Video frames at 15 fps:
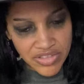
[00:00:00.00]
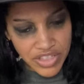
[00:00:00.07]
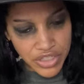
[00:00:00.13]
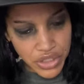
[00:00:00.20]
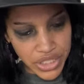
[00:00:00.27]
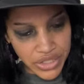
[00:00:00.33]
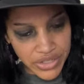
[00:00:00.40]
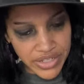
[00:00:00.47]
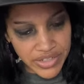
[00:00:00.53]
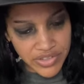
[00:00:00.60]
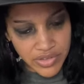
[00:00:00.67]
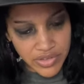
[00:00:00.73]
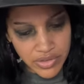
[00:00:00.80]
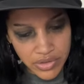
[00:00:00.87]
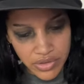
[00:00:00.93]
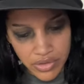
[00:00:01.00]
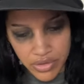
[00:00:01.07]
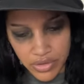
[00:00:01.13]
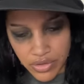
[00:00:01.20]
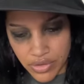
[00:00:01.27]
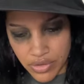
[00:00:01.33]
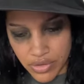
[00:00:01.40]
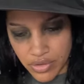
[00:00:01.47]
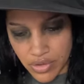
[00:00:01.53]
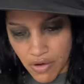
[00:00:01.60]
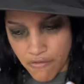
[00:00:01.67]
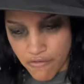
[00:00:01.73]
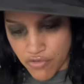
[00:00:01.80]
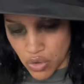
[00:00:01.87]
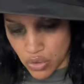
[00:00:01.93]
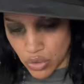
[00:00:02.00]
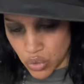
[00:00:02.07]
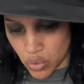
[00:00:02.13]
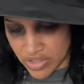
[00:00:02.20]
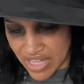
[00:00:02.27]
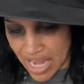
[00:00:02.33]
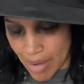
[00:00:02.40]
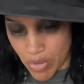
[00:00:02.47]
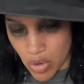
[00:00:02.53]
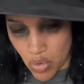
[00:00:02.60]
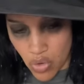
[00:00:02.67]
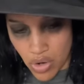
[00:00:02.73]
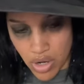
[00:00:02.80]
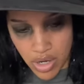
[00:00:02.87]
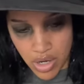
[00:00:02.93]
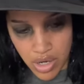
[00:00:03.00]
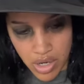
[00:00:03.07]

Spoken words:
Sagittarius, Virgo, Taurus, Capricorn.